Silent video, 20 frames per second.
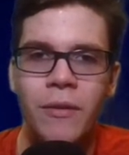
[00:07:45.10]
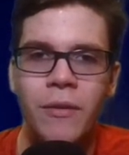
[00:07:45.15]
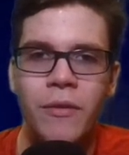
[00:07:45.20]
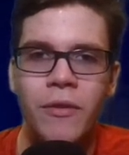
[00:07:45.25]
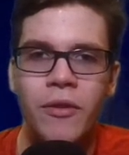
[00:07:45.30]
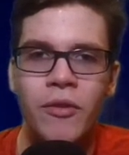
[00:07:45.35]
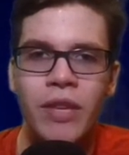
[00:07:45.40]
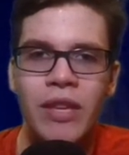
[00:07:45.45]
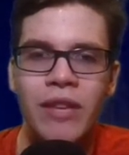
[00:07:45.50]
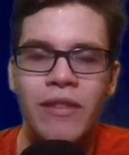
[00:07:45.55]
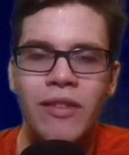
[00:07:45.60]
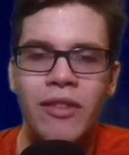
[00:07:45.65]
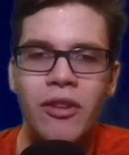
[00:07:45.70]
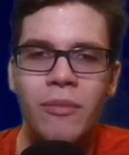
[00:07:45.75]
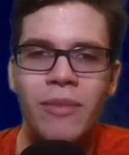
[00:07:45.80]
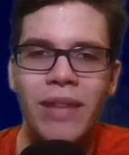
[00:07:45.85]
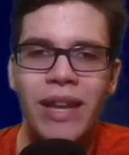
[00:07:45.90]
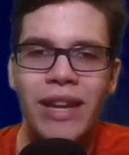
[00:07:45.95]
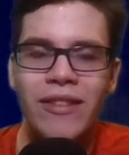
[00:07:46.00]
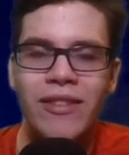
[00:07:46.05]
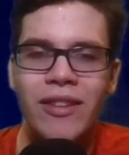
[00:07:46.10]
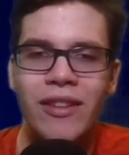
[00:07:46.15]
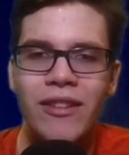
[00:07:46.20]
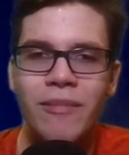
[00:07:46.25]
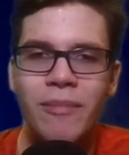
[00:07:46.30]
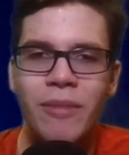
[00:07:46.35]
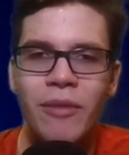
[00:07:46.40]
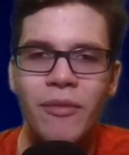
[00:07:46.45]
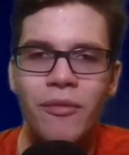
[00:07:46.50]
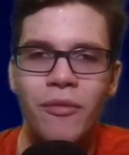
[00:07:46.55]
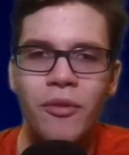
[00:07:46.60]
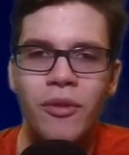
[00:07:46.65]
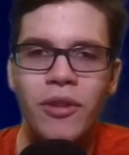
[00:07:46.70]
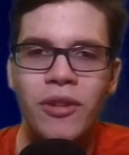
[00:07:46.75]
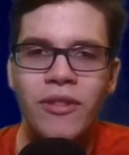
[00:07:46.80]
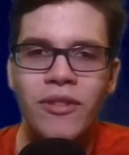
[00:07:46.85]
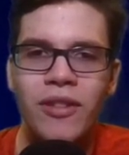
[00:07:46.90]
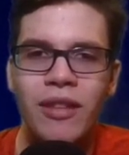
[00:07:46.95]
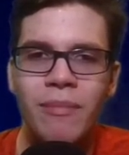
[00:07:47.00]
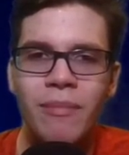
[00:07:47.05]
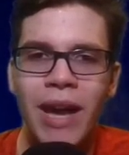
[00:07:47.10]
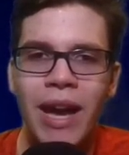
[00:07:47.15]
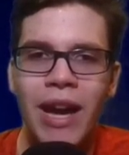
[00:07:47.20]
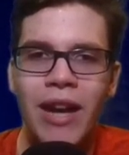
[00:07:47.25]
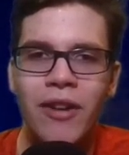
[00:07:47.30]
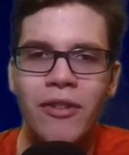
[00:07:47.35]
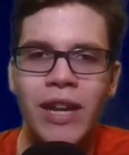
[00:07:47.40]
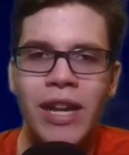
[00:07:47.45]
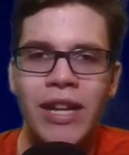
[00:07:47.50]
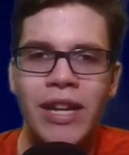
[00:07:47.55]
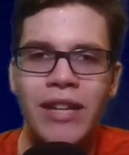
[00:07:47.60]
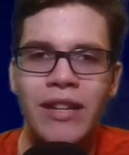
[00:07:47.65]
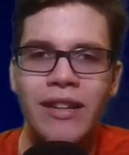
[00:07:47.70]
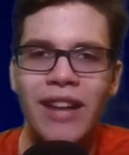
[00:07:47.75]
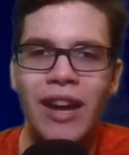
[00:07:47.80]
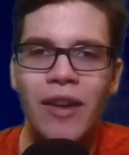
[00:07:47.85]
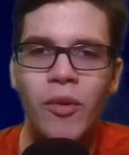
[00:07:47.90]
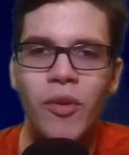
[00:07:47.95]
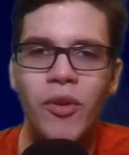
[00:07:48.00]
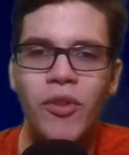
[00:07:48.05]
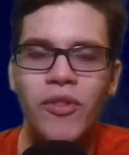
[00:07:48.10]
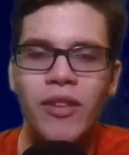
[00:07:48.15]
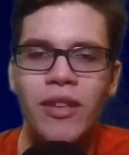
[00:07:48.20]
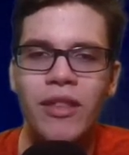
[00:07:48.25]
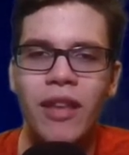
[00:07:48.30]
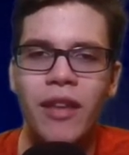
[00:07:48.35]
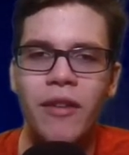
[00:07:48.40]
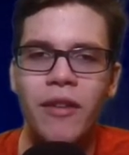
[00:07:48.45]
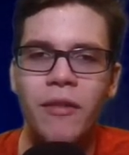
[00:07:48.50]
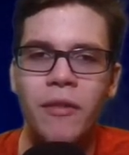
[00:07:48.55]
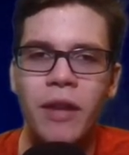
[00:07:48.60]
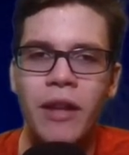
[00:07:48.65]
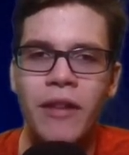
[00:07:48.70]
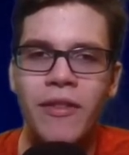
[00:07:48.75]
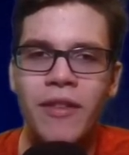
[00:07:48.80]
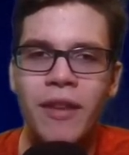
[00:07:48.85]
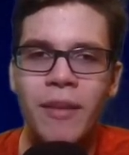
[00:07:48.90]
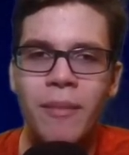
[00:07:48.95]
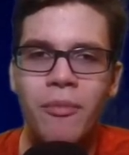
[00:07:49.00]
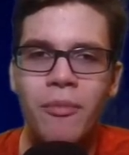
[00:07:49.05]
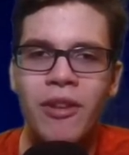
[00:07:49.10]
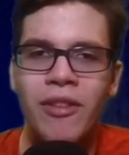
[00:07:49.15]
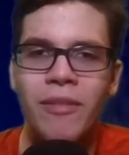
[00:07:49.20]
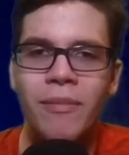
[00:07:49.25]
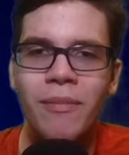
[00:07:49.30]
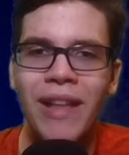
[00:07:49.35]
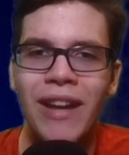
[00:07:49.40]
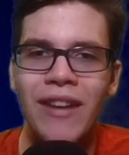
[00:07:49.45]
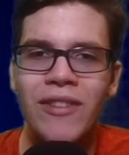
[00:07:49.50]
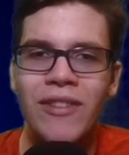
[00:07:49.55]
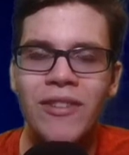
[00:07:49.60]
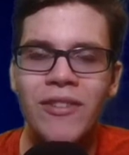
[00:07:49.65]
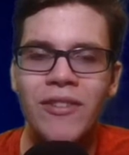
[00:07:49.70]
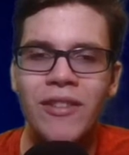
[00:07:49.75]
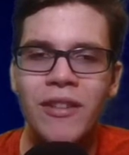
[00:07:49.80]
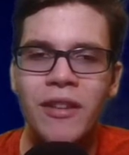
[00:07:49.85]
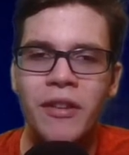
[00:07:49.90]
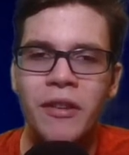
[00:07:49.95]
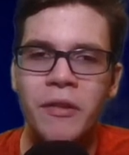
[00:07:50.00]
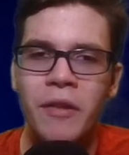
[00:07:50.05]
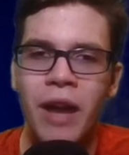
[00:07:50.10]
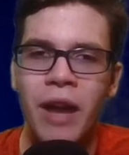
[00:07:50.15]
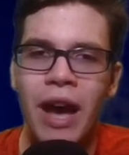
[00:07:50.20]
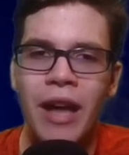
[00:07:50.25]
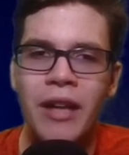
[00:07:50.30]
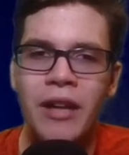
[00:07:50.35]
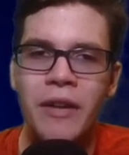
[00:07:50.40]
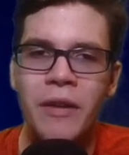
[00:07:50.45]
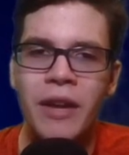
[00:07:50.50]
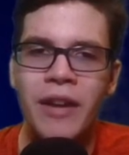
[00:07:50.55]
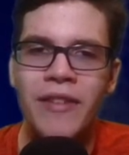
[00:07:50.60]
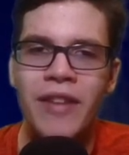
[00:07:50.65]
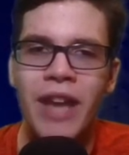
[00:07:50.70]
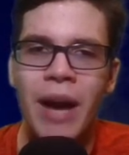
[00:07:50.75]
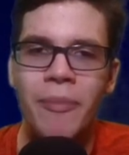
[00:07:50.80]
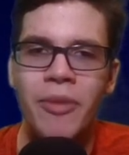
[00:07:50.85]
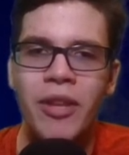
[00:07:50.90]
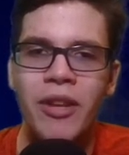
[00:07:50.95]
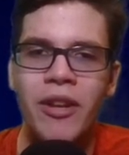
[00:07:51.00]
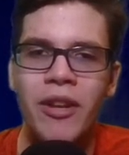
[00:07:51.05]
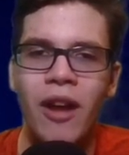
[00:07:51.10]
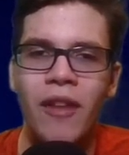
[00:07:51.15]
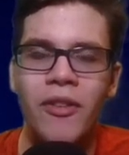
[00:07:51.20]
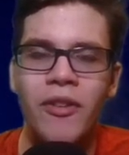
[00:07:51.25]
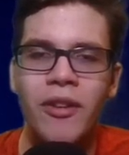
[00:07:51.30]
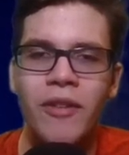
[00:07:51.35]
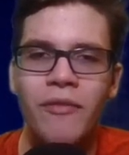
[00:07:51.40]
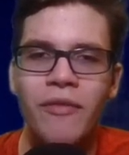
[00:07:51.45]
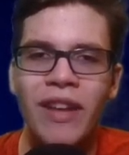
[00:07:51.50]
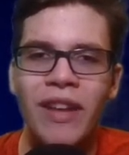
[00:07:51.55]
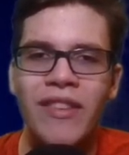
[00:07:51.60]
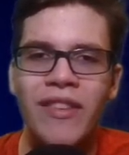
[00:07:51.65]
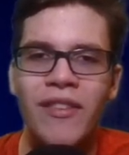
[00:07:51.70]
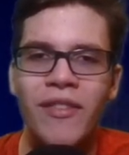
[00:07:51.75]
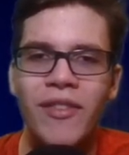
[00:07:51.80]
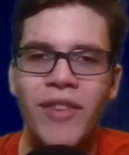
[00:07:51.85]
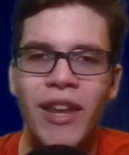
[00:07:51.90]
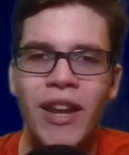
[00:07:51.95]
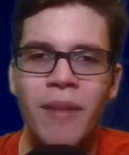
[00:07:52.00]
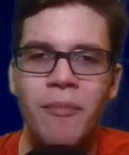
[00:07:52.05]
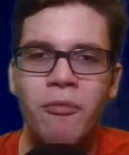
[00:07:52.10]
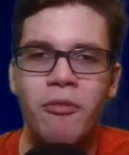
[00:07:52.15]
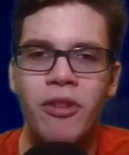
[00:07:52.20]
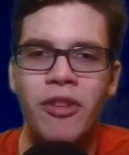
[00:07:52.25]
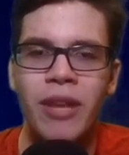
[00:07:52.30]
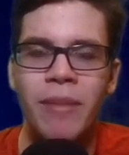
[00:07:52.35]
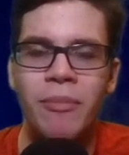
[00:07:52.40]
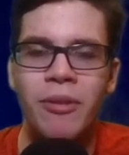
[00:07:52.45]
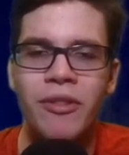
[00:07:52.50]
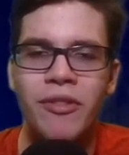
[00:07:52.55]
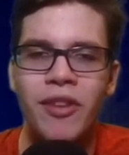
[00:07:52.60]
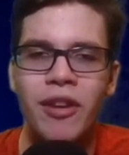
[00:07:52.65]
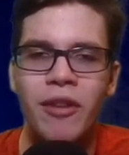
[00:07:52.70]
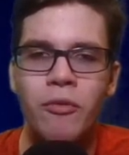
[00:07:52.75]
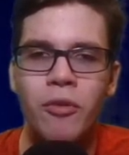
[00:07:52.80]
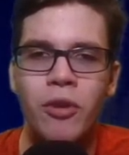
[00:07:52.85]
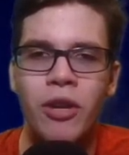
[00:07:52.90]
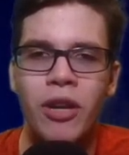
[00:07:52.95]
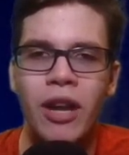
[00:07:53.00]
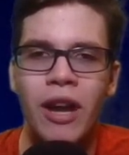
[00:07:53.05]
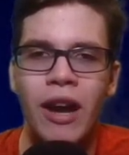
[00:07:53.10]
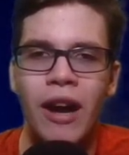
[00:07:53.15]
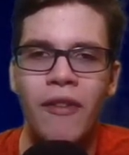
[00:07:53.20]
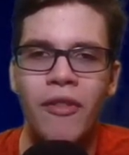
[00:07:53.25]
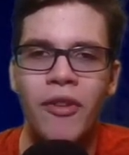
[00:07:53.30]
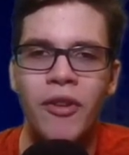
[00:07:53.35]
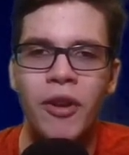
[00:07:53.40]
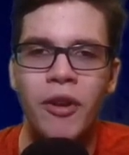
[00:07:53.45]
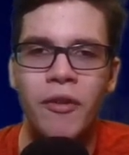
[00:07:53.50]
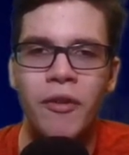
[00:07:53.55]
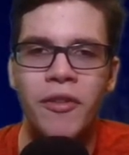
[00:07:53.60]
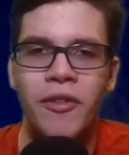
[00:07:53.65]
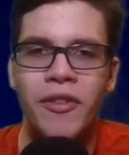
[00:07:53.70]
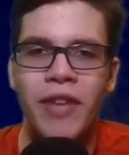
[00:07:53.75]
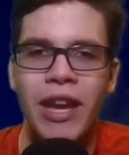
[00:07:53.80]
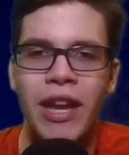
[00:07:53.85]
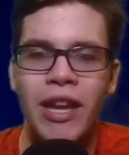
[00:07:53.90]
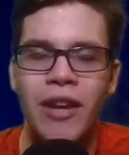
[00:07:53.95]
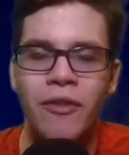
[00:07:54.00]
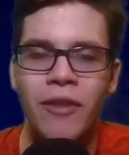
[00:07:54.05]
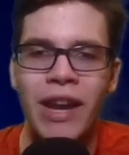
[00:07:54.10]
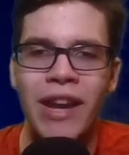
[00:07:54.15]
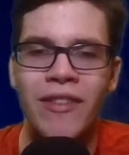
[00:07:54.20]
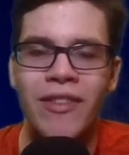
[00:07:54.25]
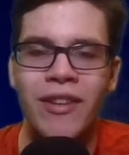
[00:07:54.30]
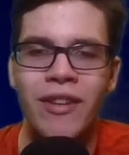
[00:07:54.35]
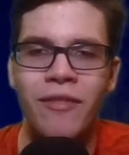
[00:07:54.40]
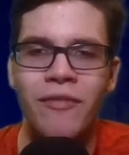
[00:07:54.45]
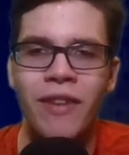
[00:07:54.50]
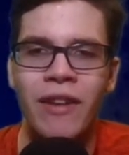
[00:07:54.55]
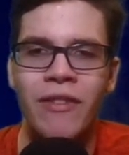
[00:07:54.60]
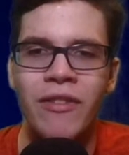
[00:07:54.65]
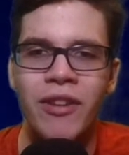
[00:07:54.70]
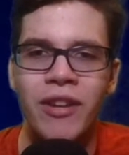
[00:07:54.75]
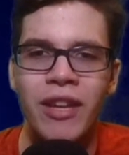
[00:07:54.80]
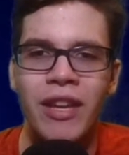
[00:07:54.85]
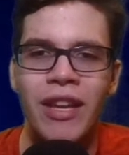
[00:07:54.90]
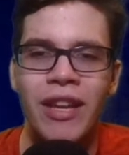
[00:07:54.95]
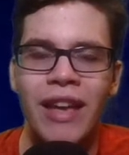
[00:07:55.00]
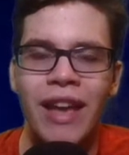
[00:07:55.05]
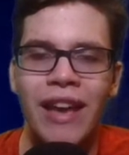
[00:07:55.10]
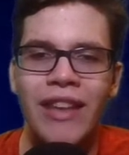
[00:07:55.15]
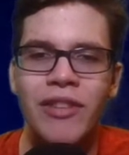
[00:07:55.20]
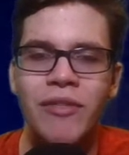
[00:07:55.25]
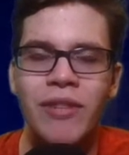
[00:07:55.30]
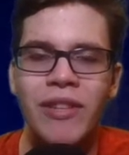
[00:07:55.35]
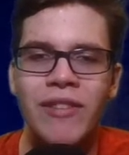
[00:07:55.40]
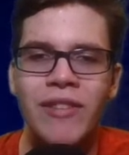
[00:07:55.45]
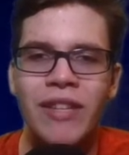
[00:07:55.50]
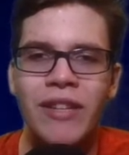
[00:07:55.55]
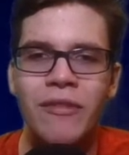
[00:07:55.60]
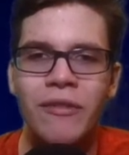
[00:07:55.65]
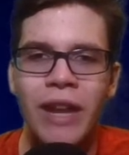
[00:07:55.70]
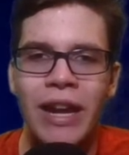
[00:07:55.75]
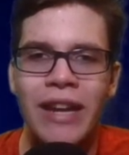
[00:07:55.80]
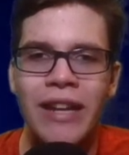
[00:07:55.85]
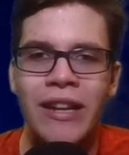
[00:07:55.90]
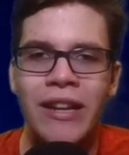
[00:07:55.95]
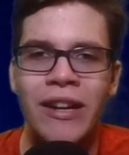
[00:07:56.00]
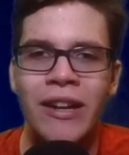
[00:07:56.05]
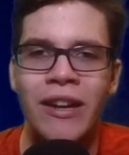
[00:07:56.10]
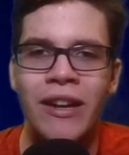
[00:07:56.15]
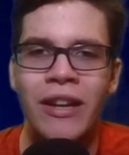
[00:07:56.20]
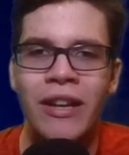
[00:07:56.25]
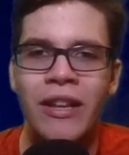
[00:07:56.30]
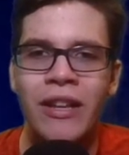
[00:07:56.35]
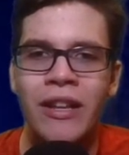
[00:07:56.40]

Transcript: So even though black's king has been forced to the back rank, now we'll see that at some points black starts to adopt another defensive setup where they put their rook on their own 2nd rank to defend their king, as we see right here.